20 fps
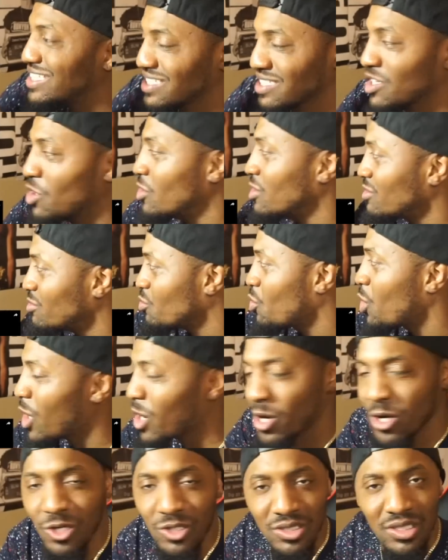certain
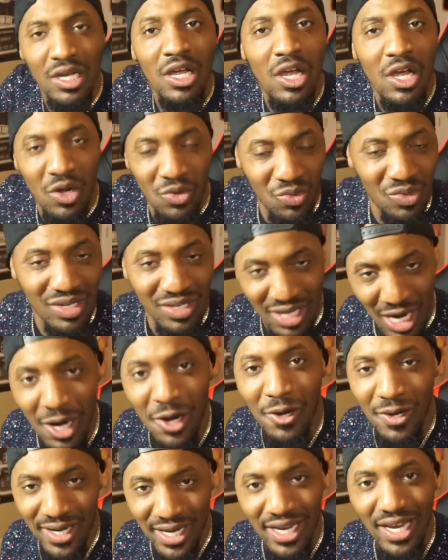words were
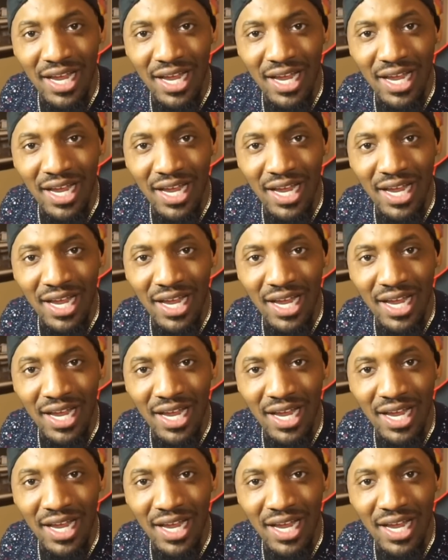dirty?